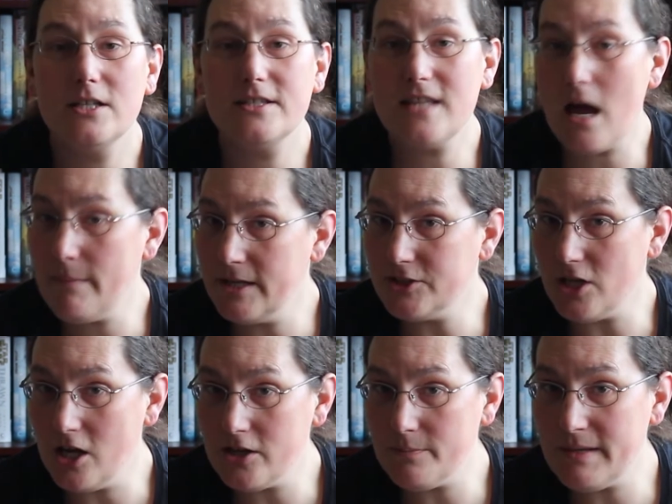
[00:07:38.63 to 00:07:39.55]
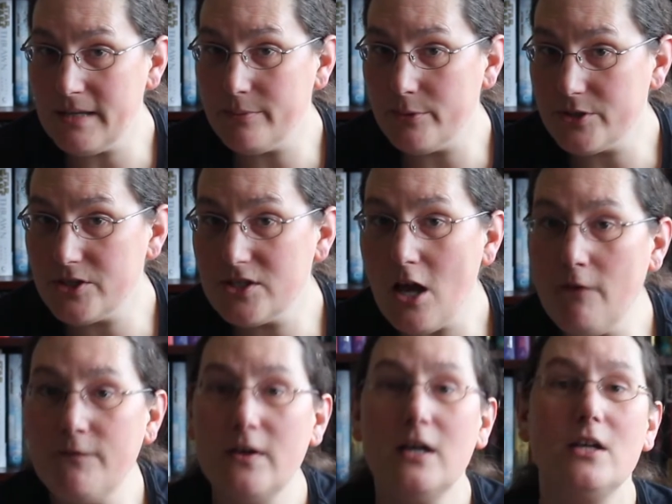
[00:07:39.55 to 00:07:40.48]
damage other people's
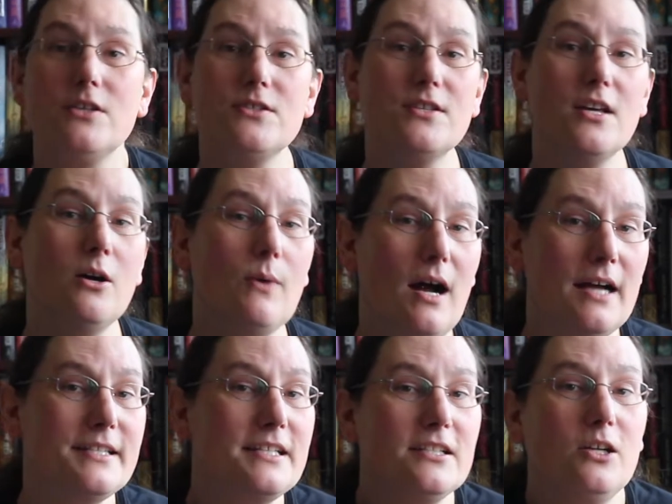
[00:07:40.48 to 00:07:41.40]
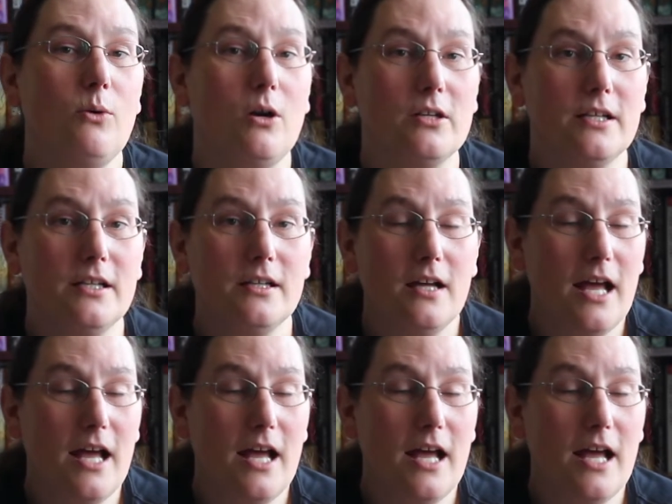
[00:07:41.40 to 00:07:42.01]
stuff. So I didn't go on it.